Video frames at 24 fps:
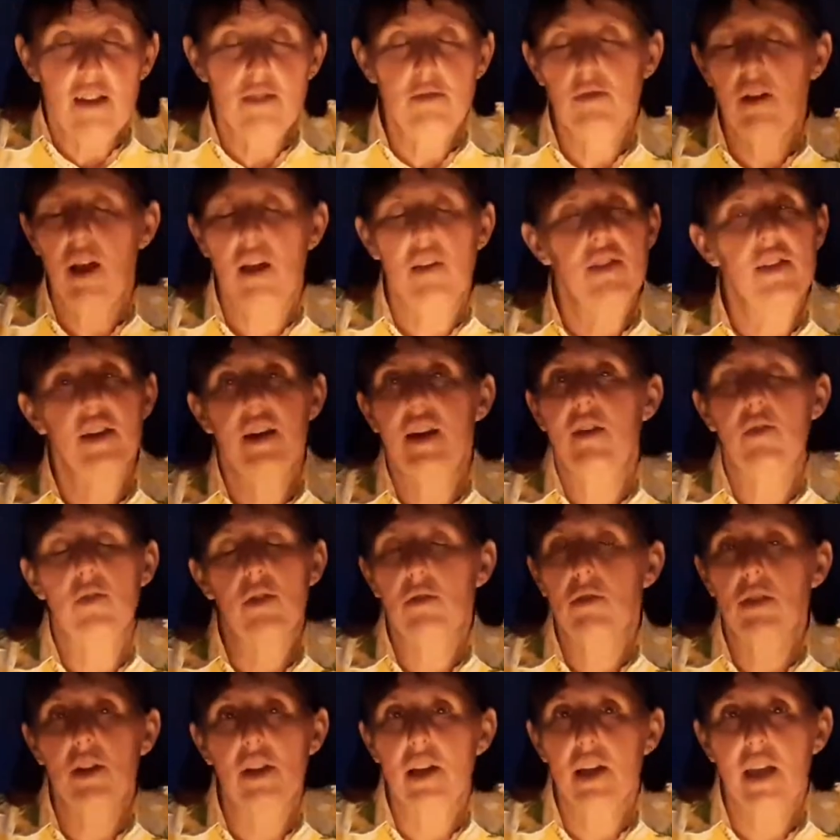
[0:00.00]
Nothing
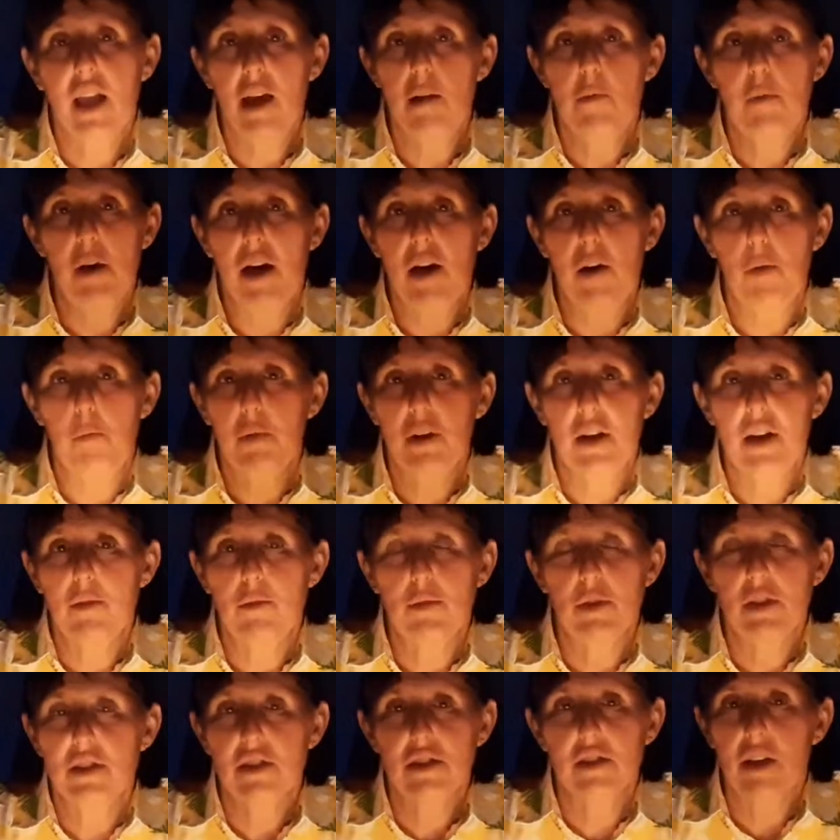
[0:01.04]
ever really came out, but it
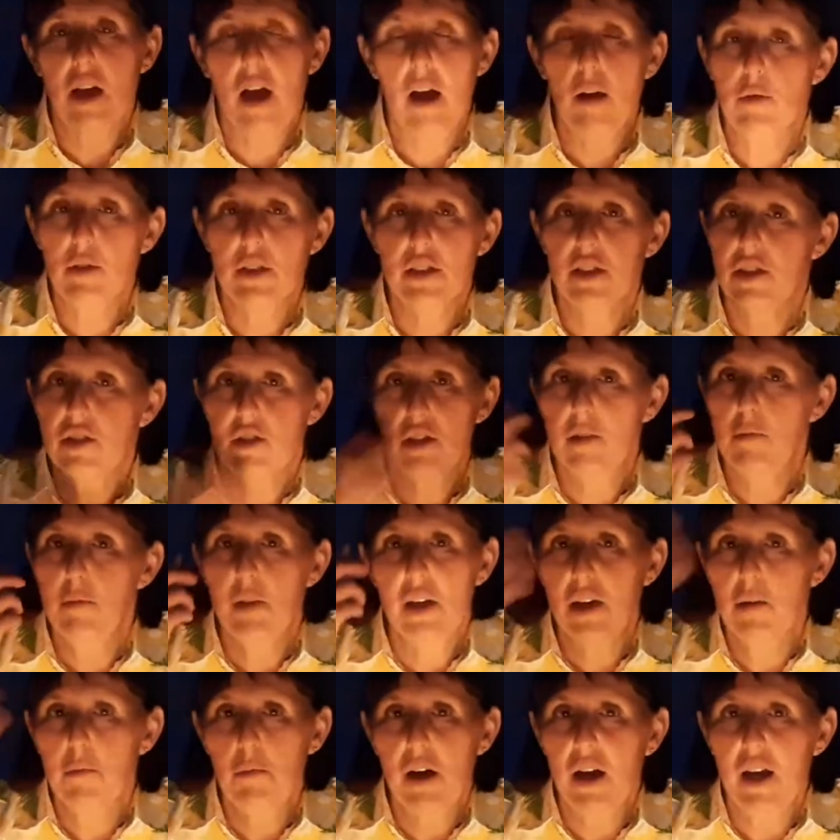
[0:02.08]
was I was
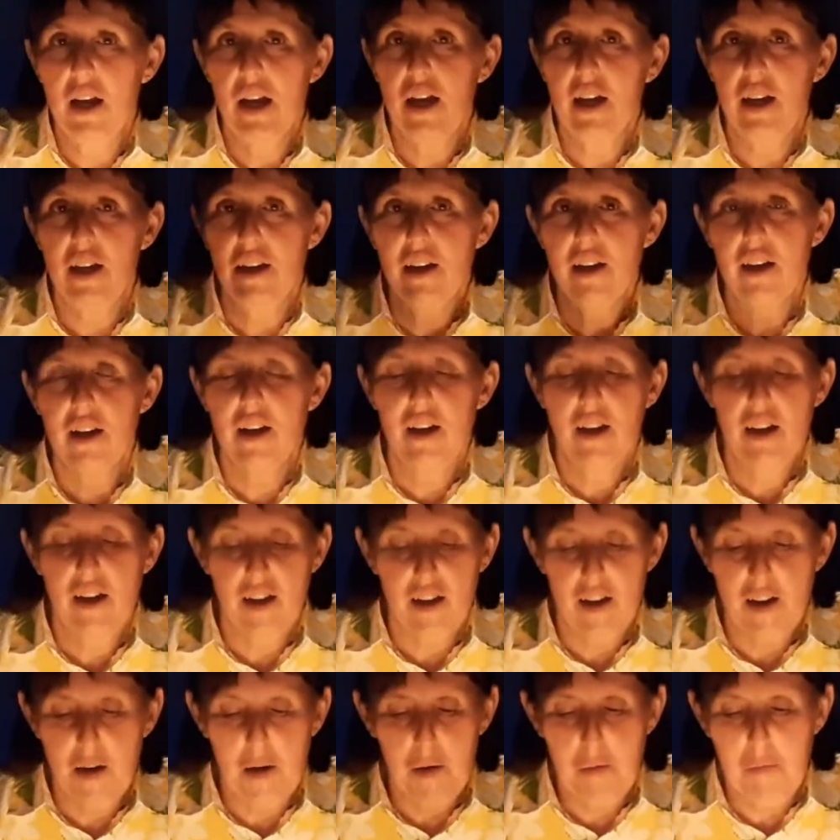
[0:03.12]
screaming in my head.
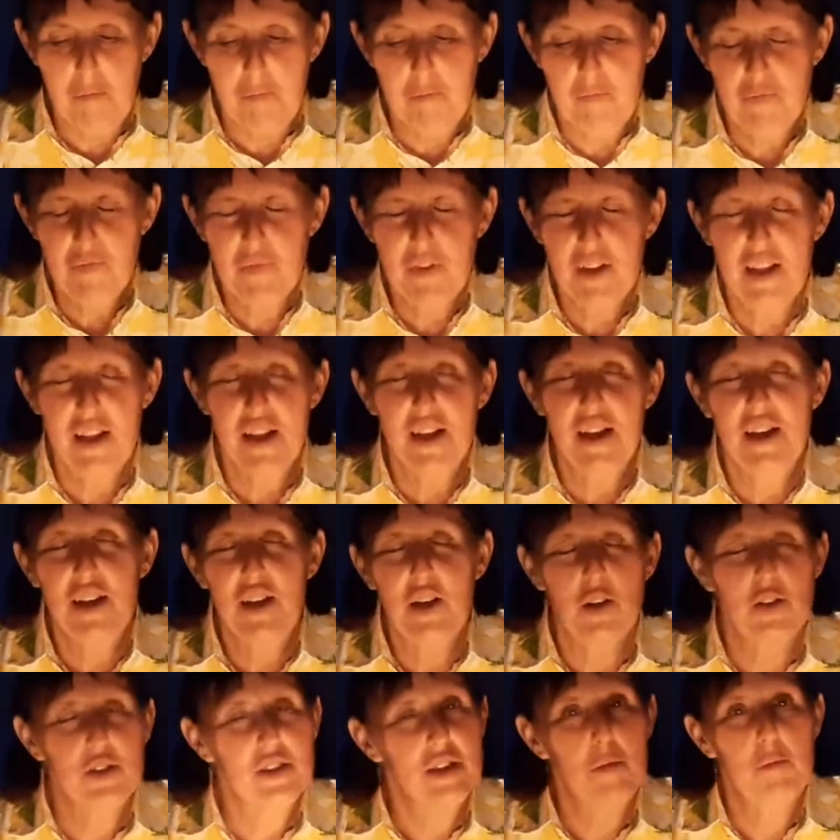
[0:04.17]
Um,
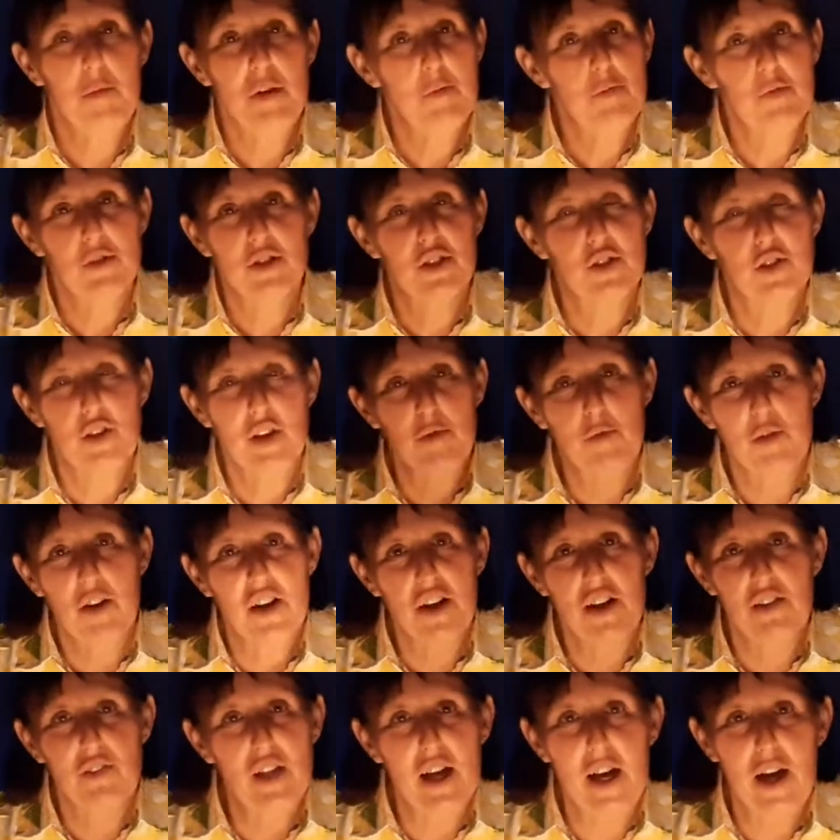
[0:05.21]
you know, some people scream
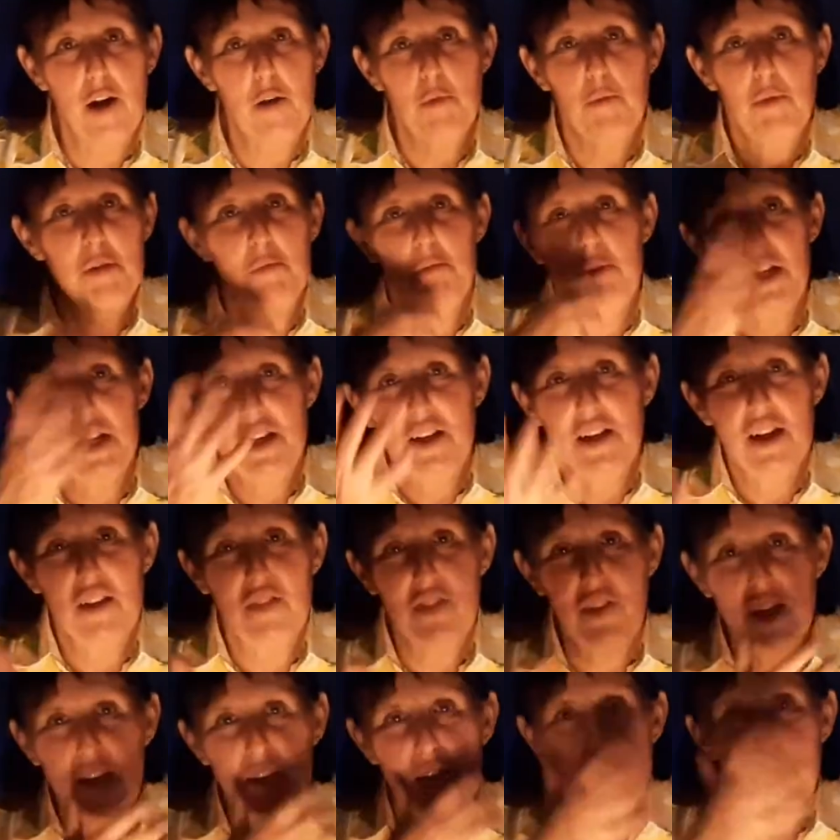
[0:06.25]
very loud, but me,
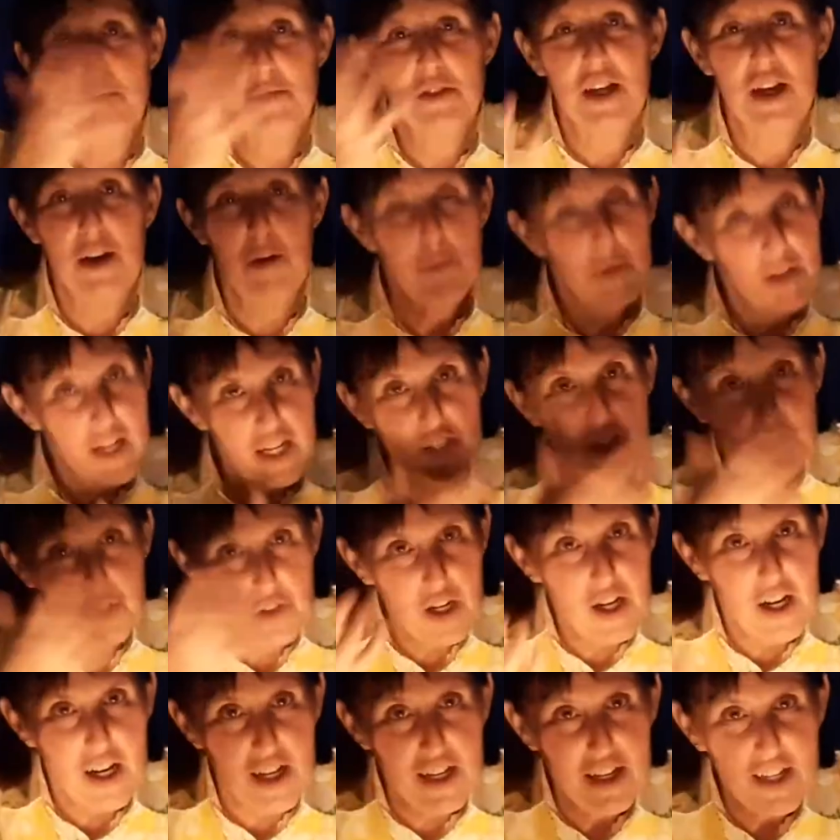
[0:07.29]
nothing comes out. But I
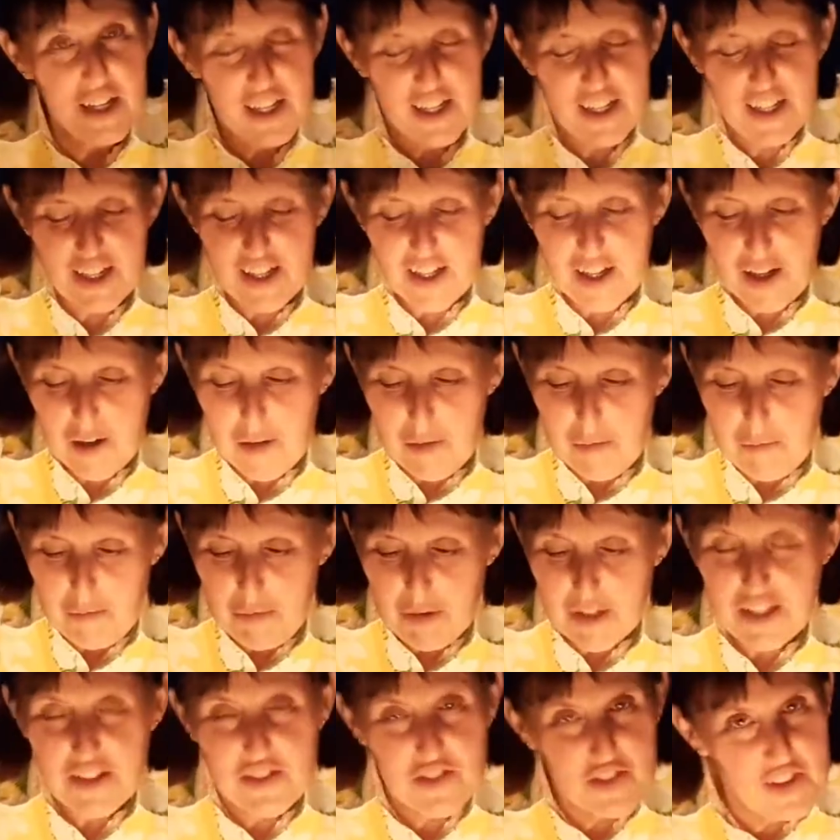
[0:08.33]
try um,
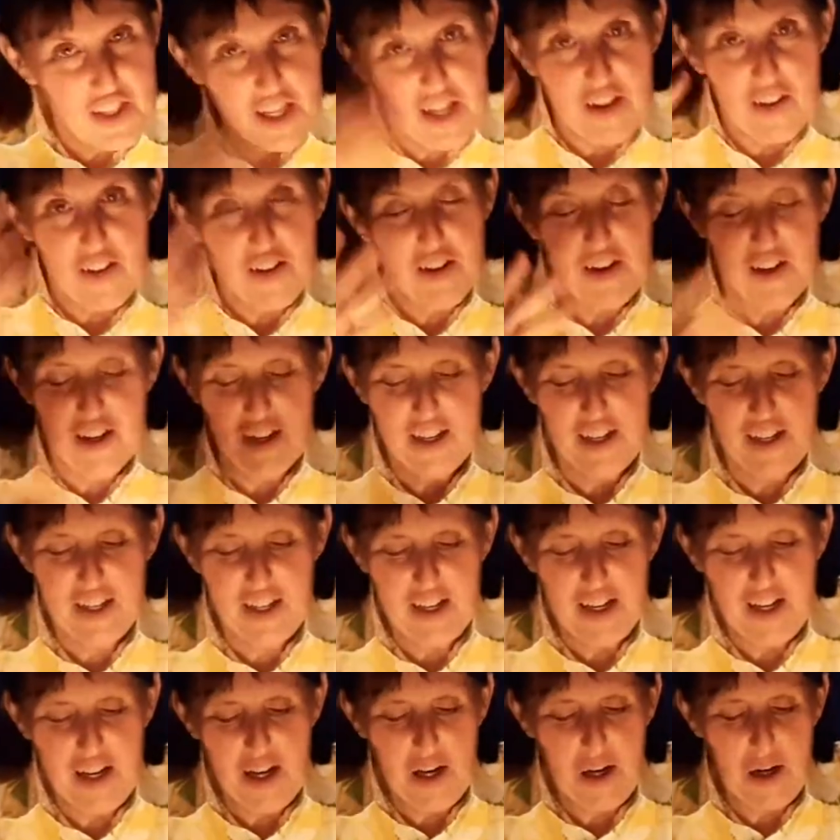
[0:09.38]
but it's there.
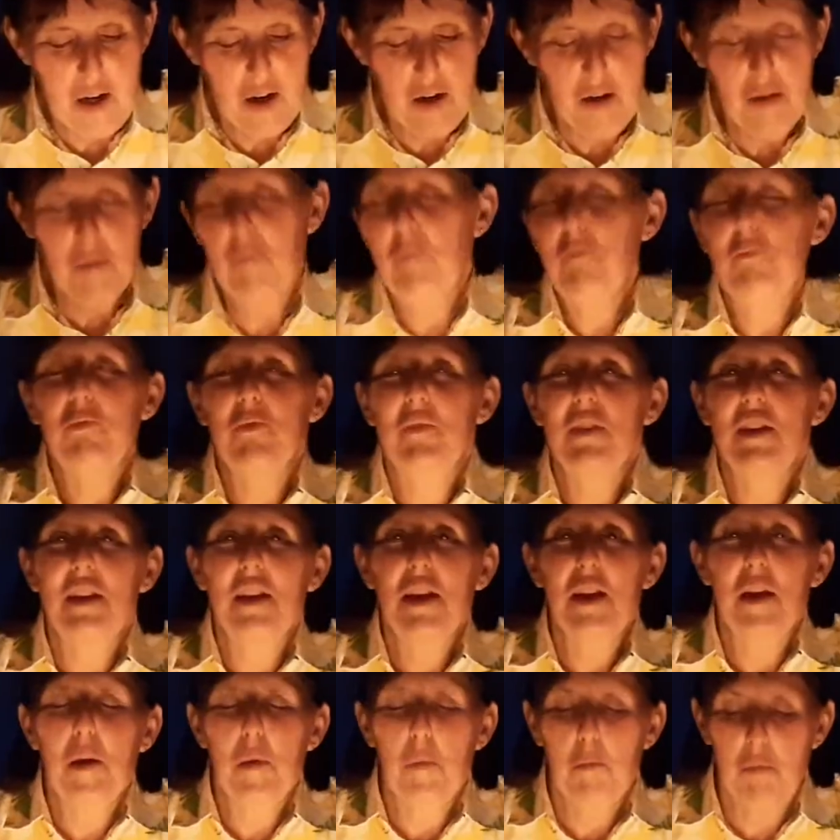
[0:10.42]
Um,
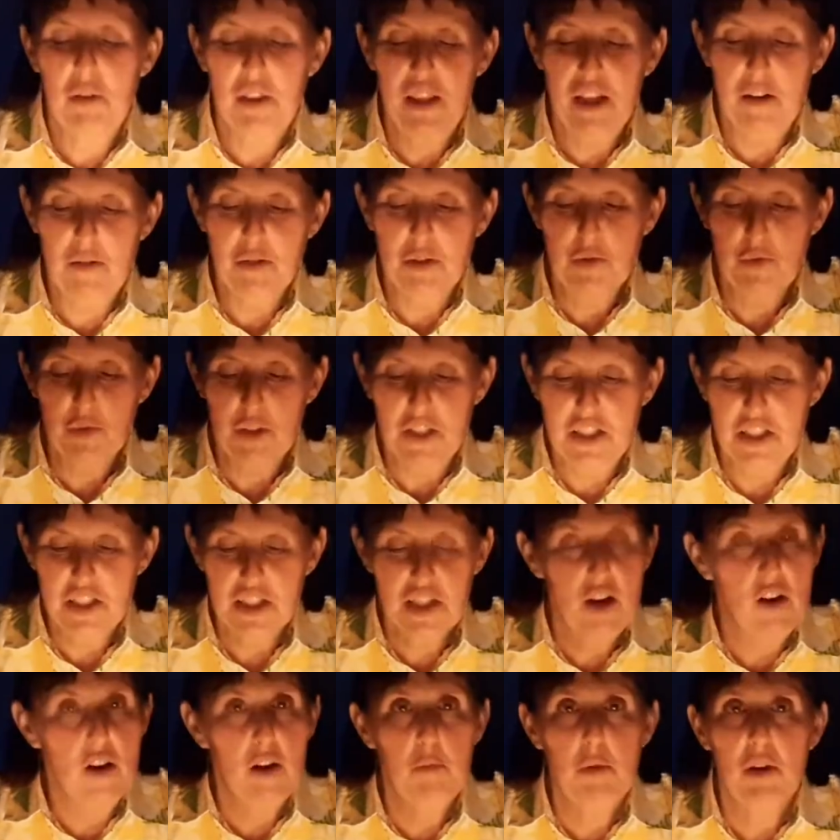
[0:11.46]
but that was really
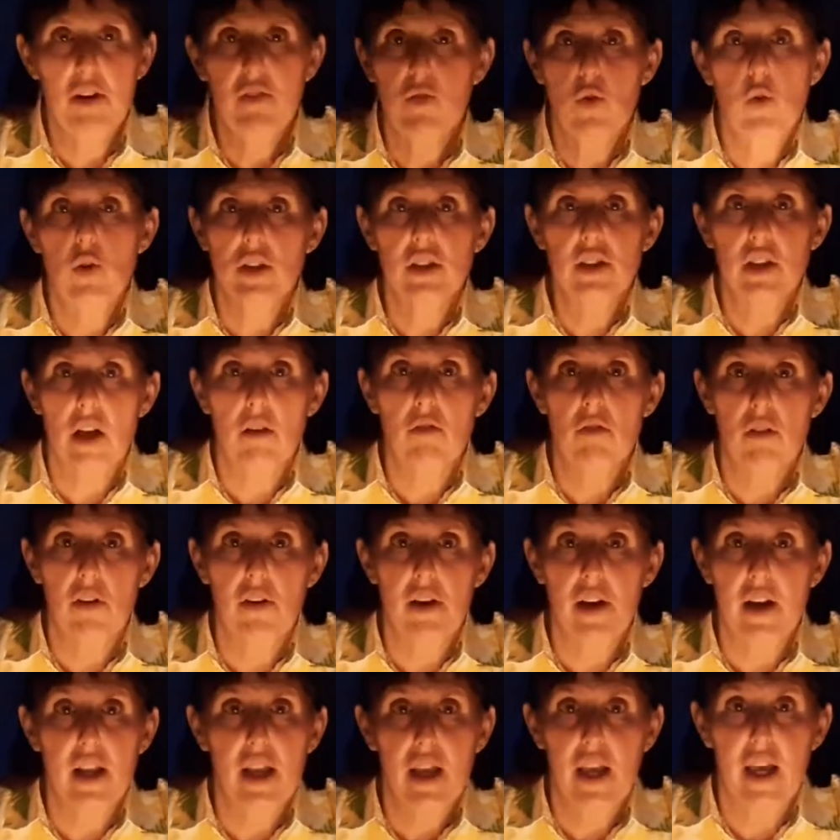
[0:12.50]
scary. But of course, I
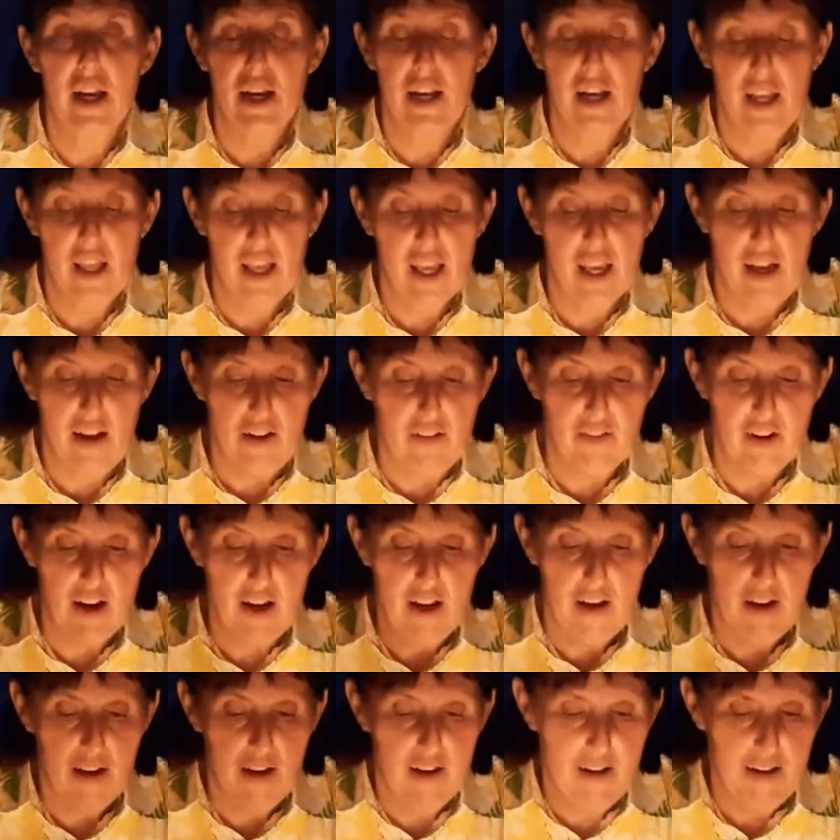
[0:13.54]
wrote it again and again,
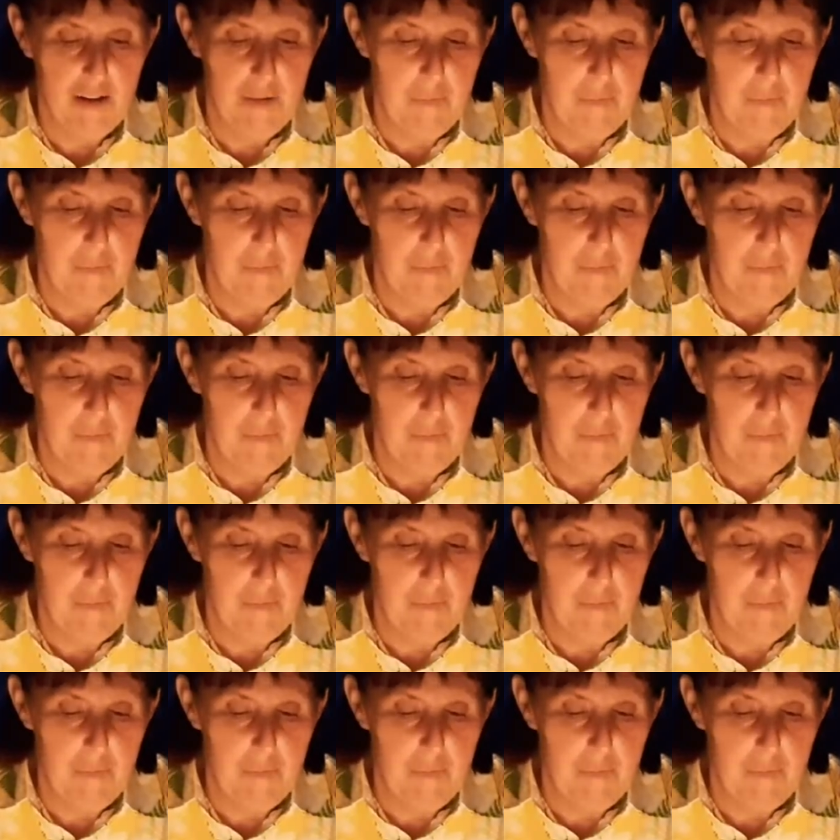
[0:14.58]
right?